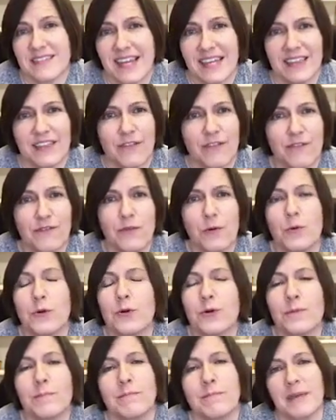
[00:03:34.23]
like the
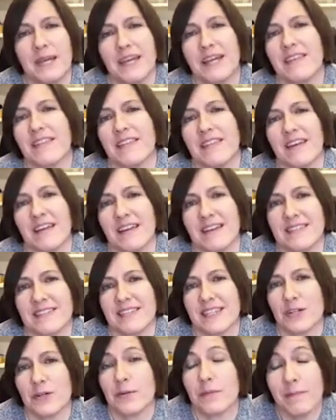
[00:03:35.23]
4 big things
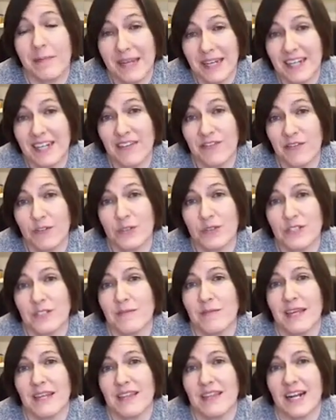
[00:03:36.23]
that are meaningful to
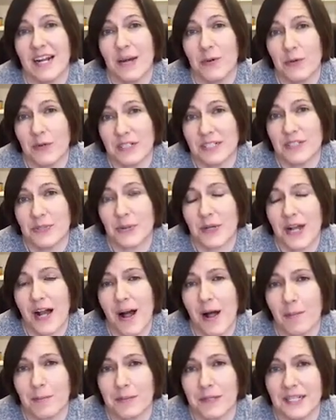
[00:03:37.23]
me that I want to
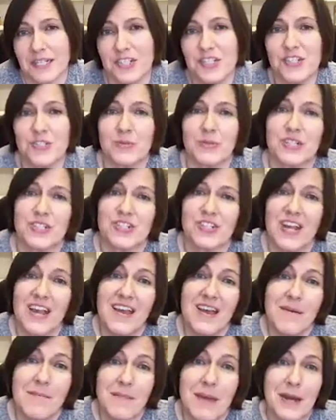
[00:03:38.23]
accomplish, which
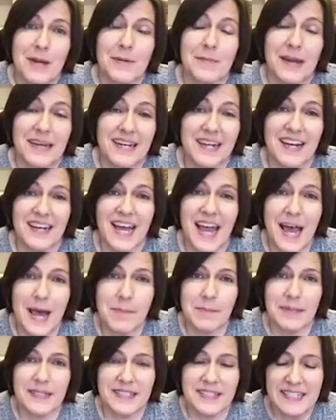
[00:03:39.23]
may or may not
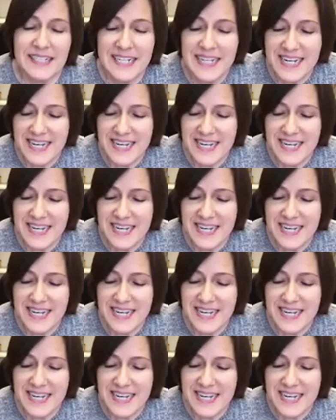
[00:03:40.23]
happen.